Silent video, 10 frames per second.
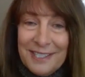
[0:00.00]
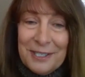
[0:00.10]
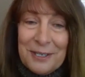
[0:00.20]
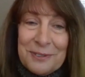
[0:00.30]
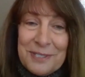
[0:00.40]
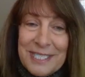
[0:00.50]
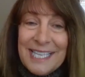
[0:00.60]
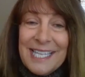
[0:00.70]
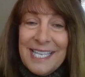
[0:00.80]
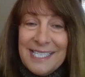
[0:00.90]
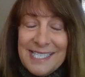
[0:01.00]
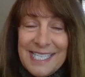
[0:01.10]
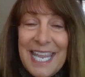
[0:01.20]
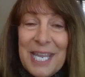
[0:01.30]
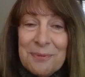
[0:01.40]
to take the kids
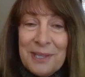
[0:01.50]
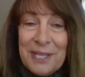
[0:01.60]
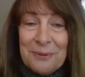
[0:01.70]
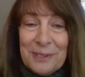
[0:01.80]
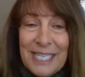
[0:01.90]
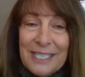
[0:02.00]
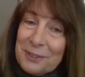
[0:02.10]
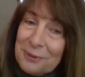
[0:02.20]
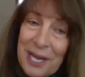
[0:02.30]
skiing when they were little.